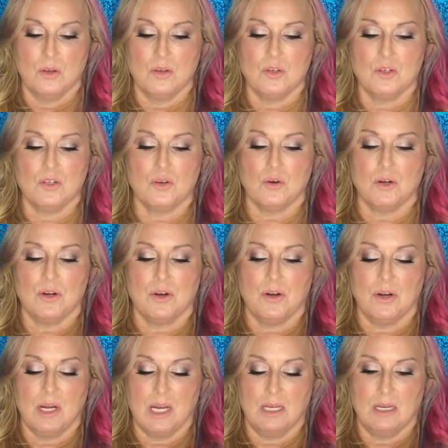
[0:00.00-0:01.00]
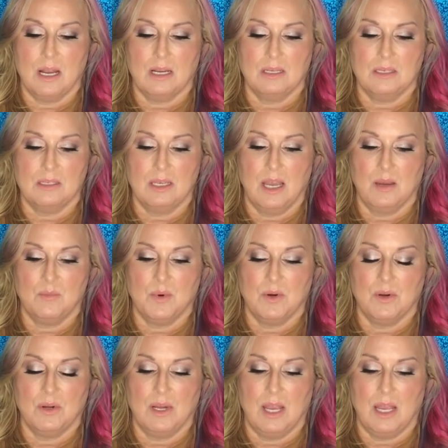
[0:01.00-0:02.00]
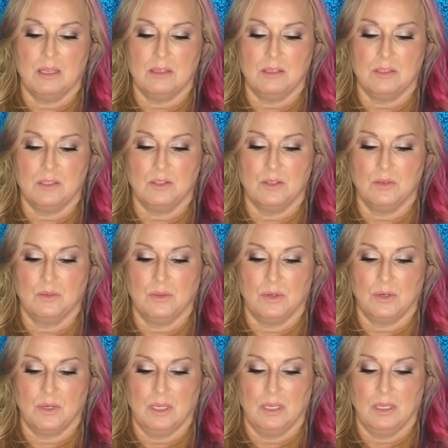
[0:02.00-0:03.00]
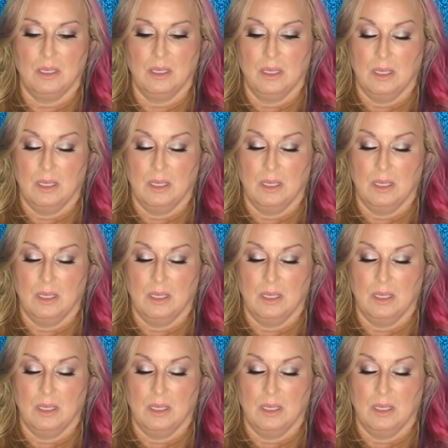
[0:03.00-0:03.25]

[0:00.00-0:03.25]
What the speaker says: shorter and not as tapered as the 230.